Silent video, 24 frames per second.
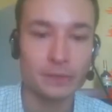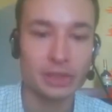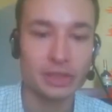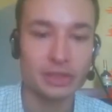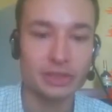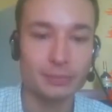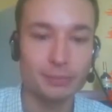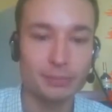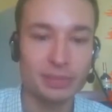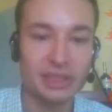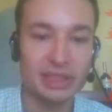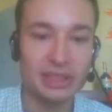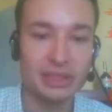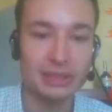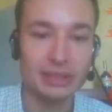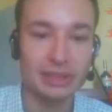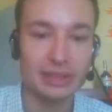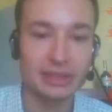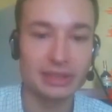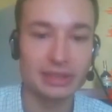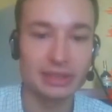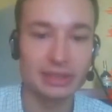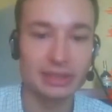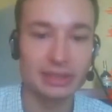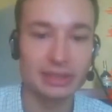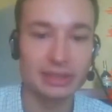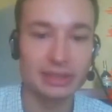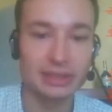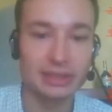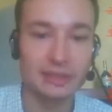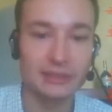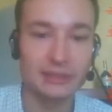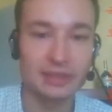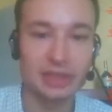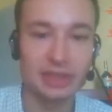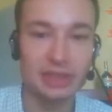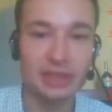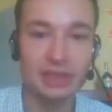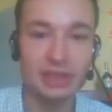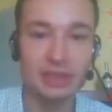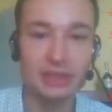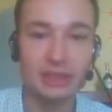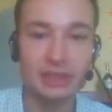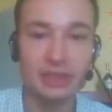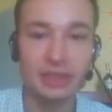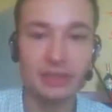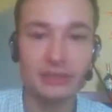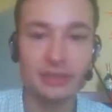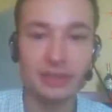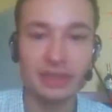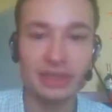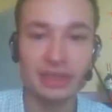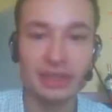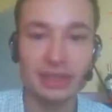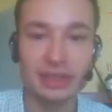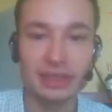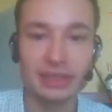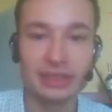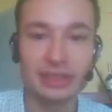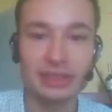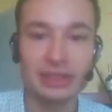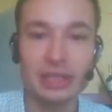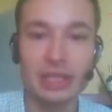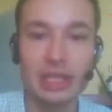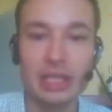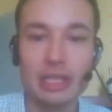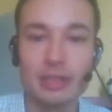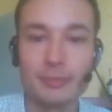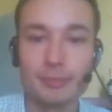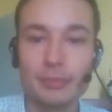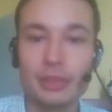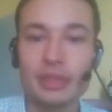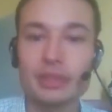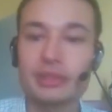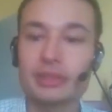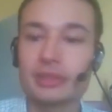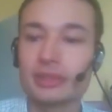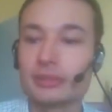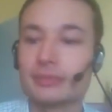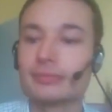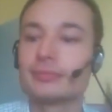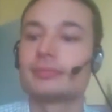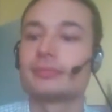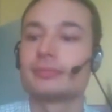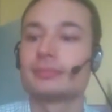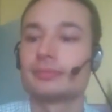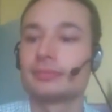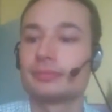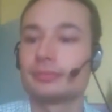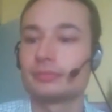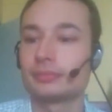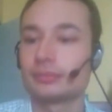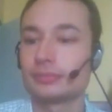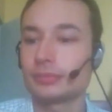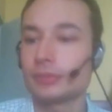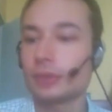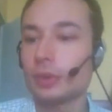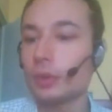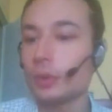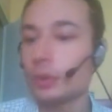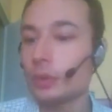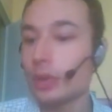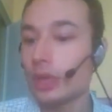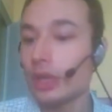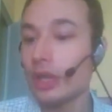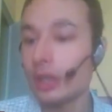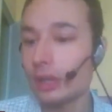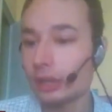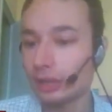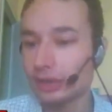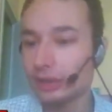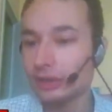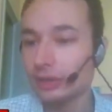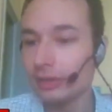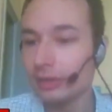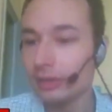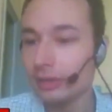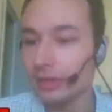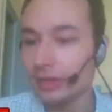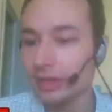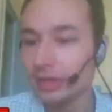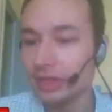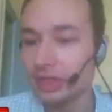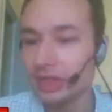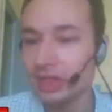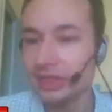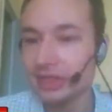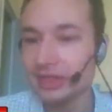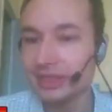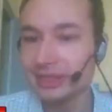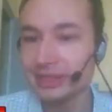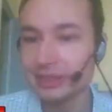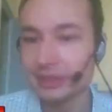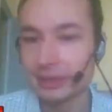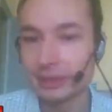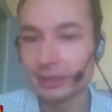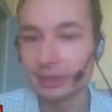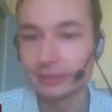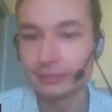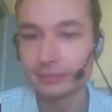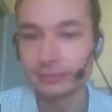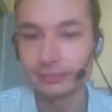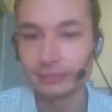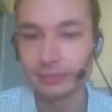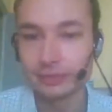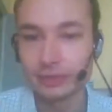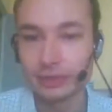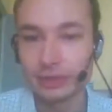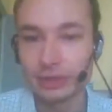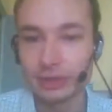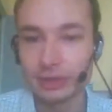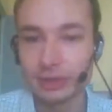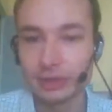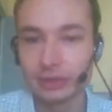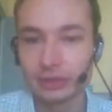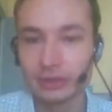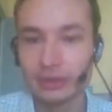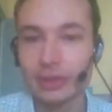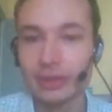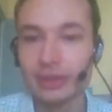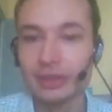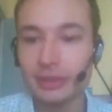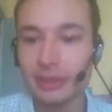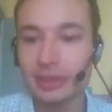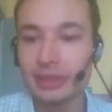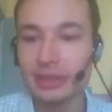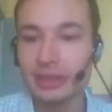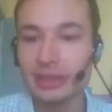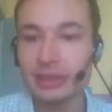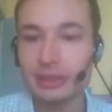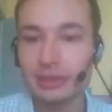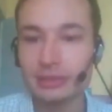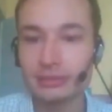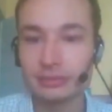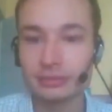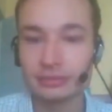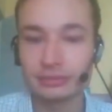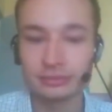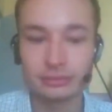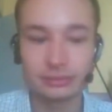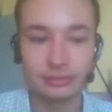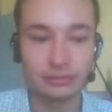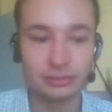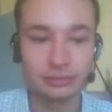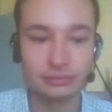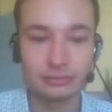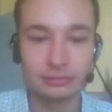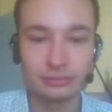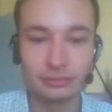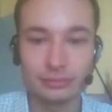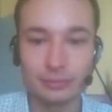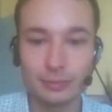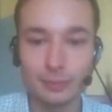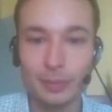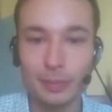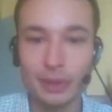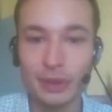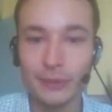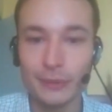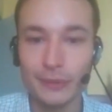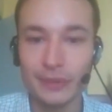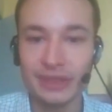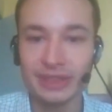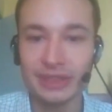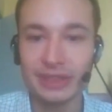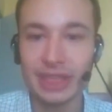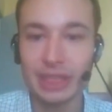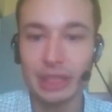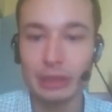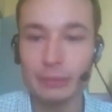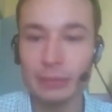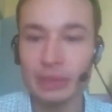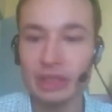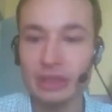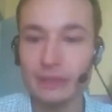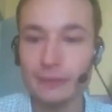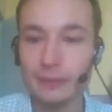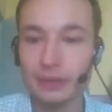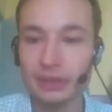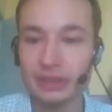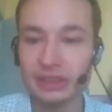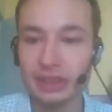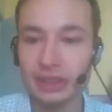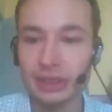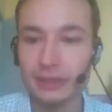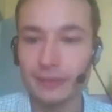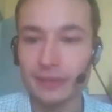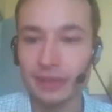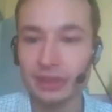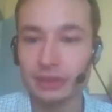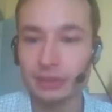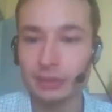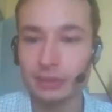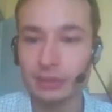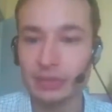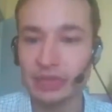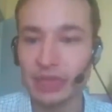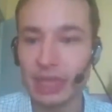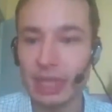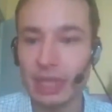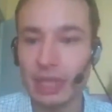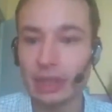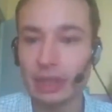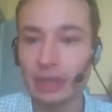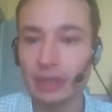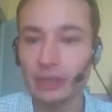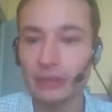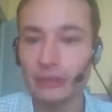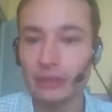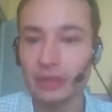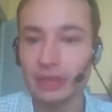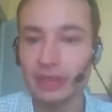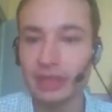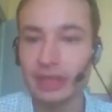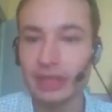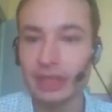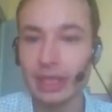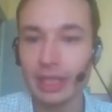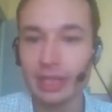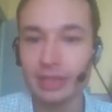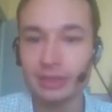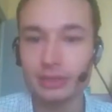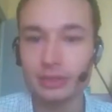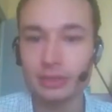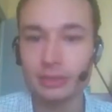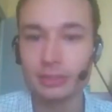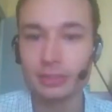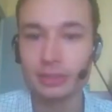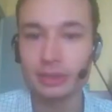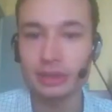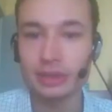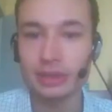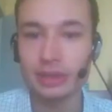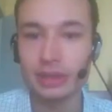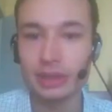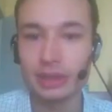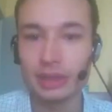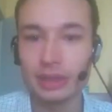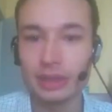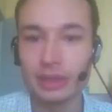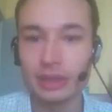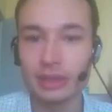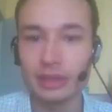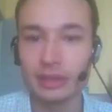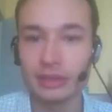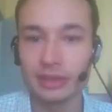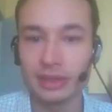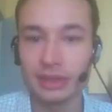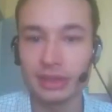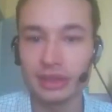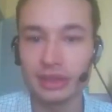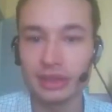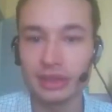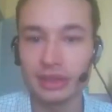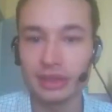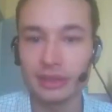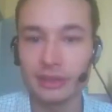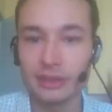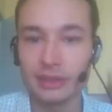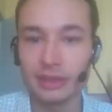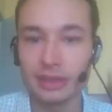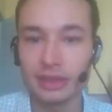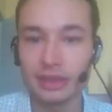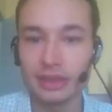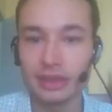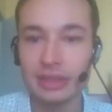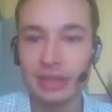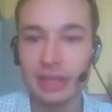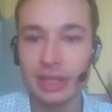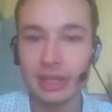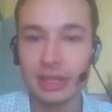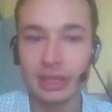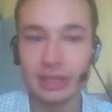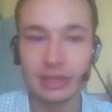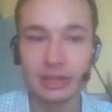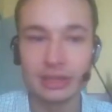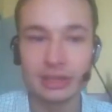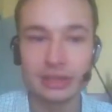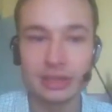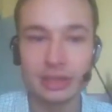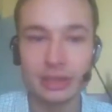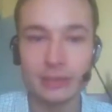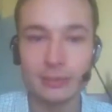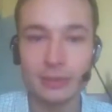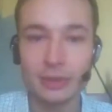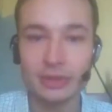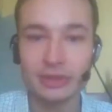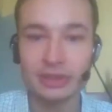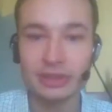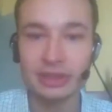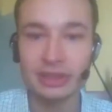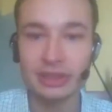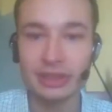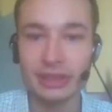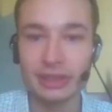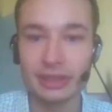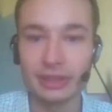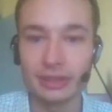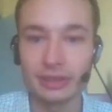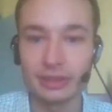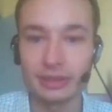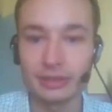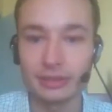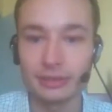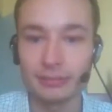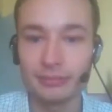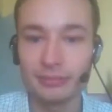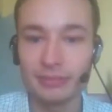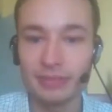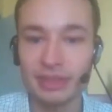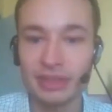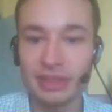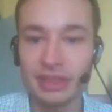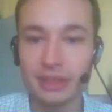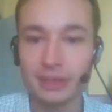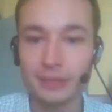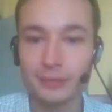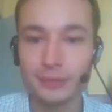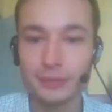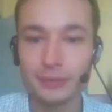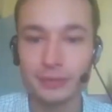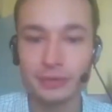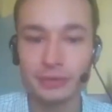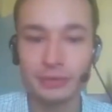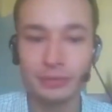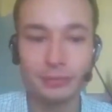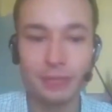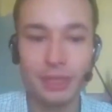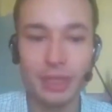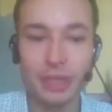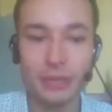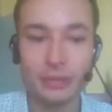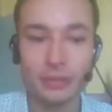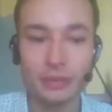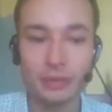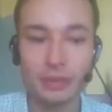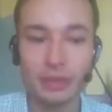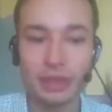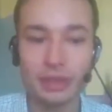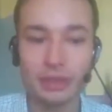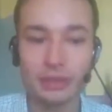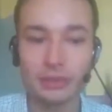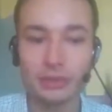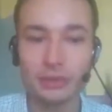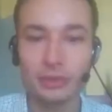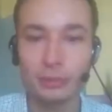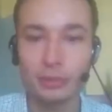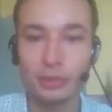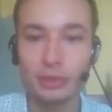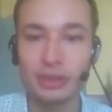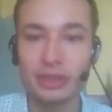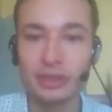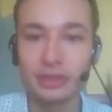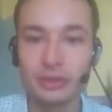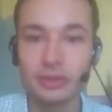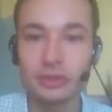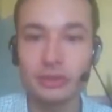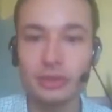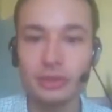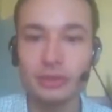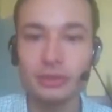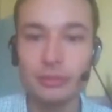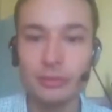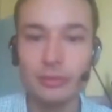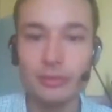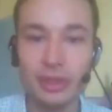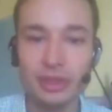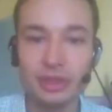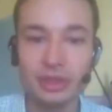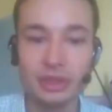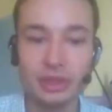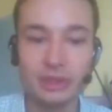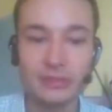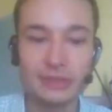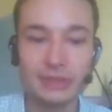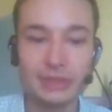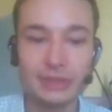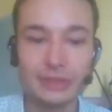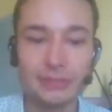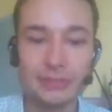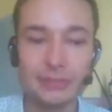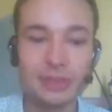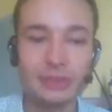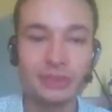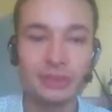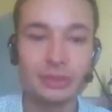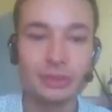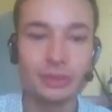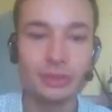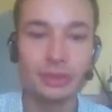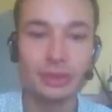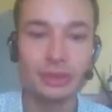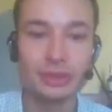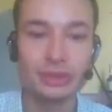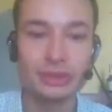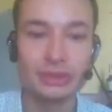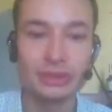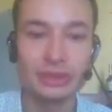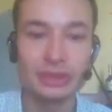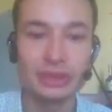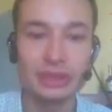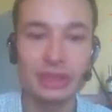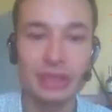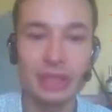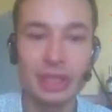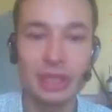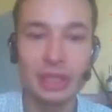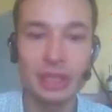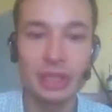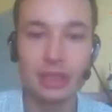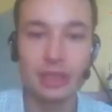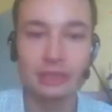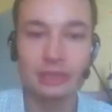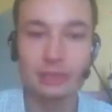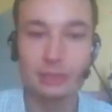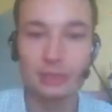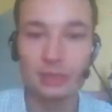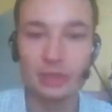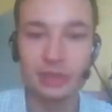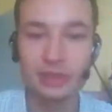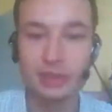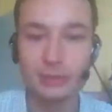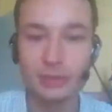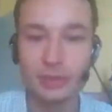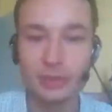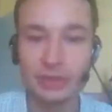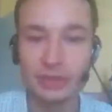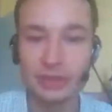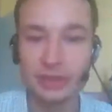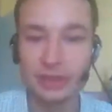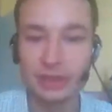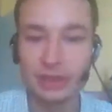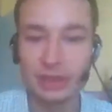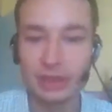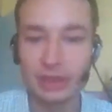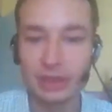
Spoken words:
The PD is not finished, not even started, but on the early jester. So actually, perfect timing for the air factory. However, he has to build, and he is doing it, some anti-air. Be careful, Baron-Noir, don't build too much of them because you also need to build some units.